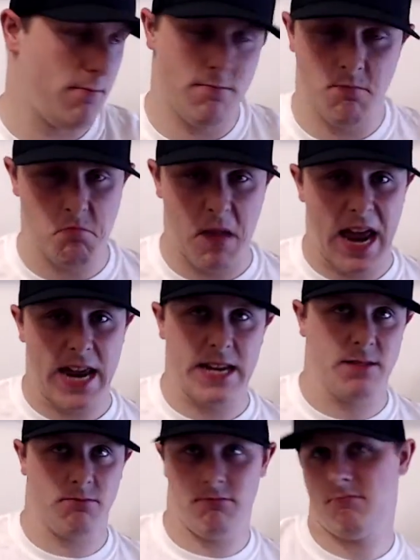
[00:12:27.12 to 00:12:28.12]

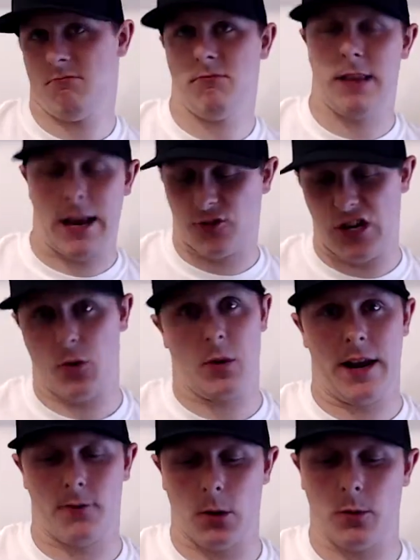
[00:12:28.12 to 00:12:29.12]
May last year,
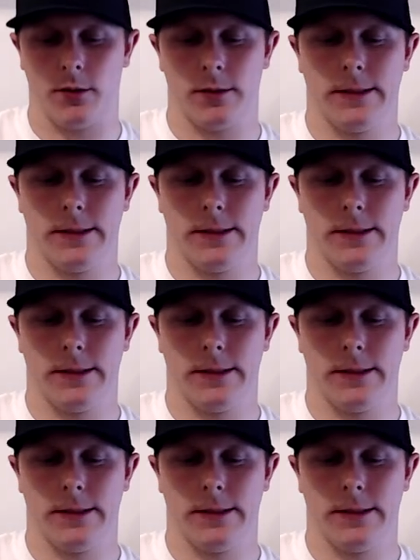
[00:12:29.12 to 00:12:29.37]
whenever it was.